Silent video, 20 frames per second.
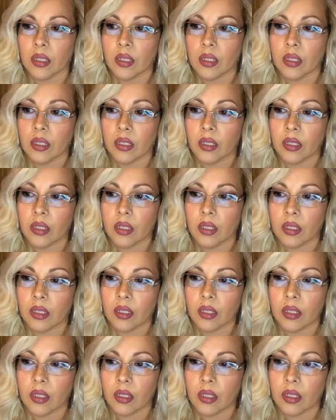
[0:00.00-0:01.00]
they
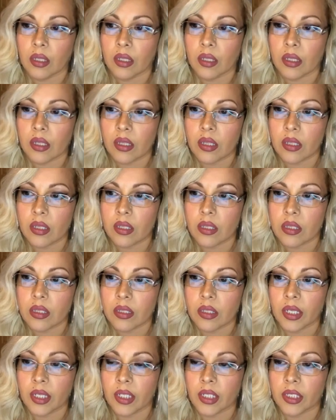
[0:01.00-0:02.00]

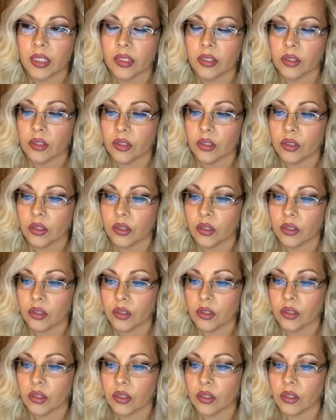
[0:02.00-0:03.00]
took
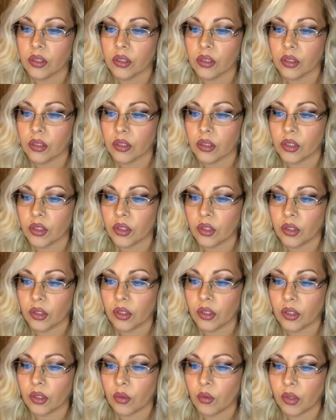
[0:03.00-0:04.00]
whatever was there,
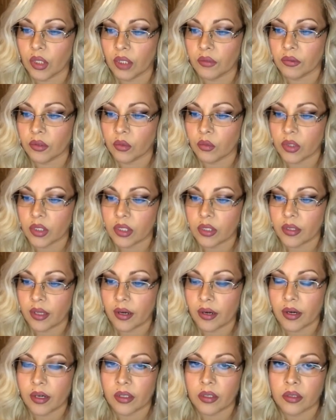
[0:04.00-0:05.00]
maybe
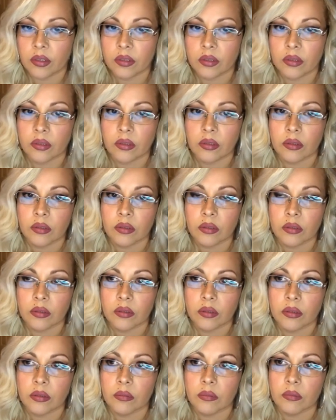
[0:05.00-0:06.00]
everything, but
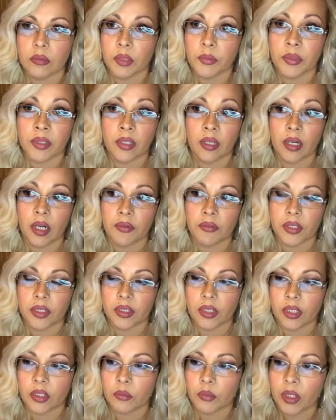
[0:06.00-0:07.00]

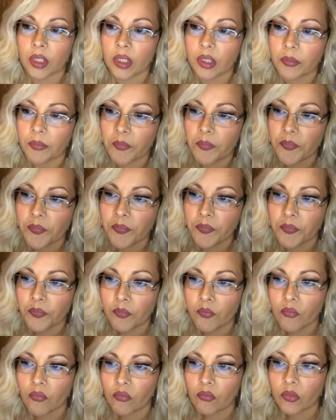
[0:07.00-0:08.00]
took some
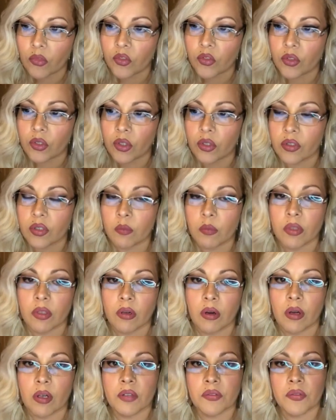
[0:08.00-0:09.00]
artifacts and things and the
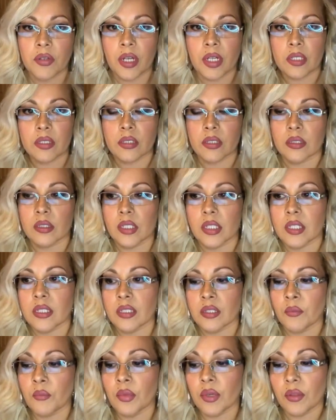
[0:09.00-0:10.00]

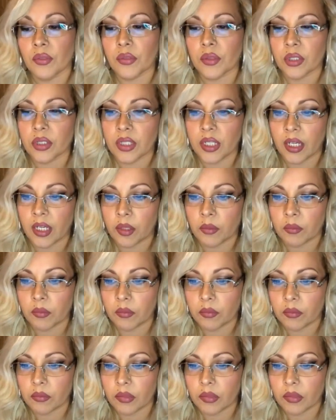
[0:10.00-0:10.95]
dam right on top.